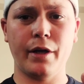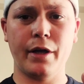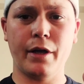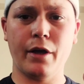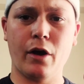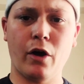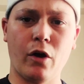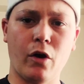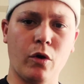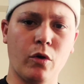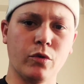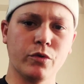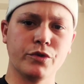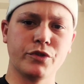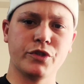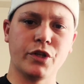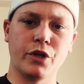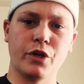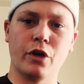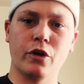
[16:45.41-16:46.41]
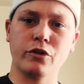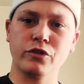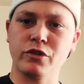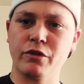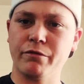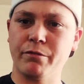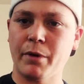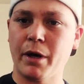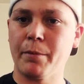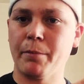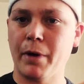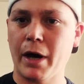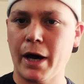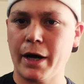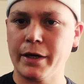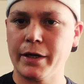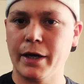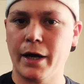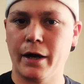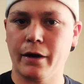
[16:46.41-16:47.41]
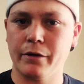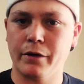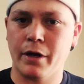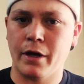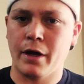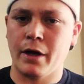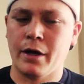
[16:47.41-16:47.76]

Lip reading: it holds the nose of my body out.